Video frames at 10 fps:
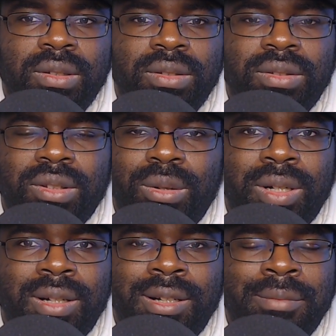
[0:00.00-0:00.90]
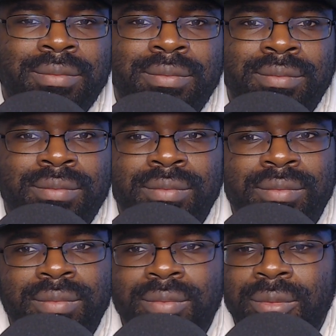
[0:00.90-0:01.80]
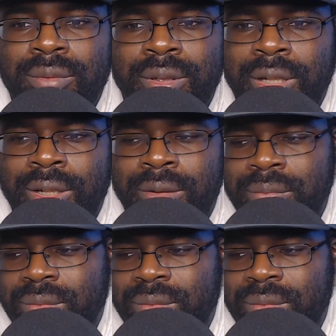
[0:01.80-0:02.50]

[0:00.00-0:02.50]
So, yeah.